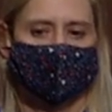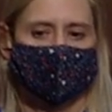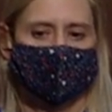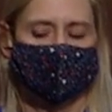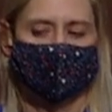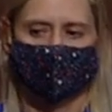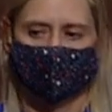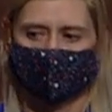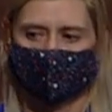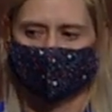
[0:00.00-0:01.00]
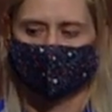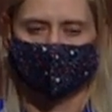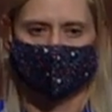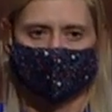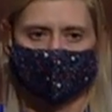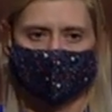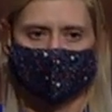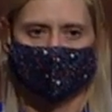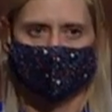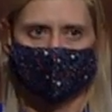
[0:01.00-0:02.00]

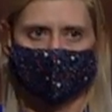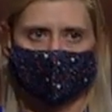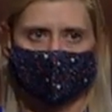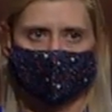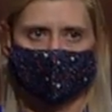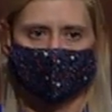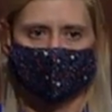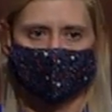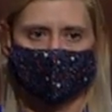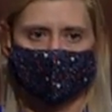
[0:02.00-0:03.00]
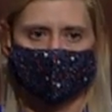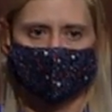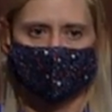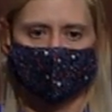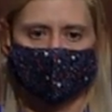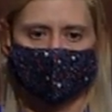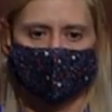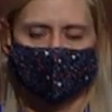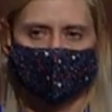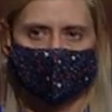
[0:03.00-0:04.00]

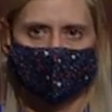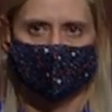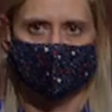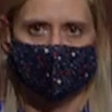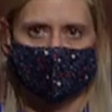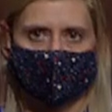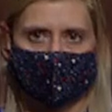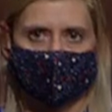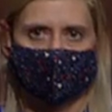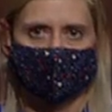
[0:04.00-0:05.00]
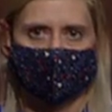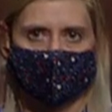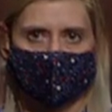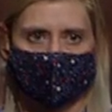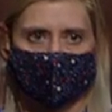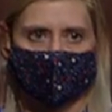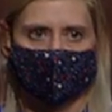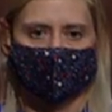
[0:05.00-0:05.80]
The person shown says nothing.